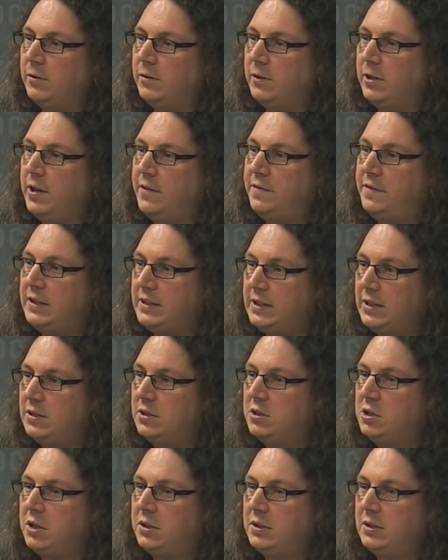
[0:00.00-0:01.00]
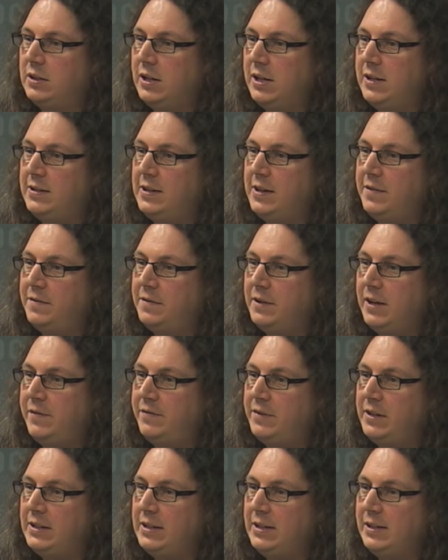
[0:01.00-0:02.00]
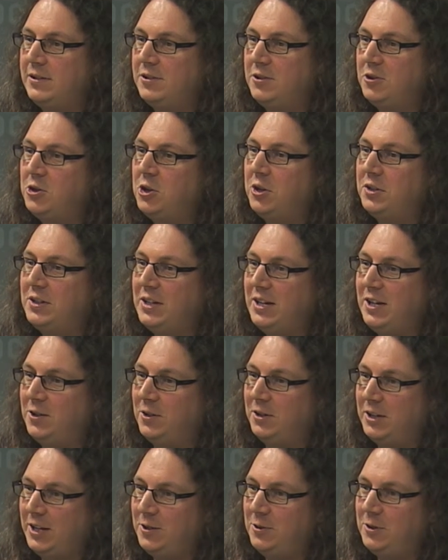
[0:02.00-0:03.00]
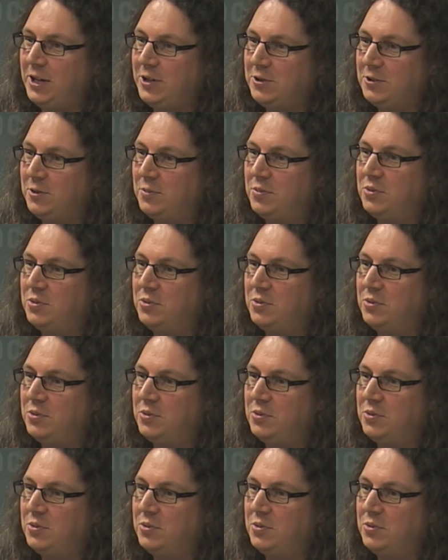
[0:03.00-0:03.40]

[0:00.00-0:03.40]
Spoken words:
if it is not in an educational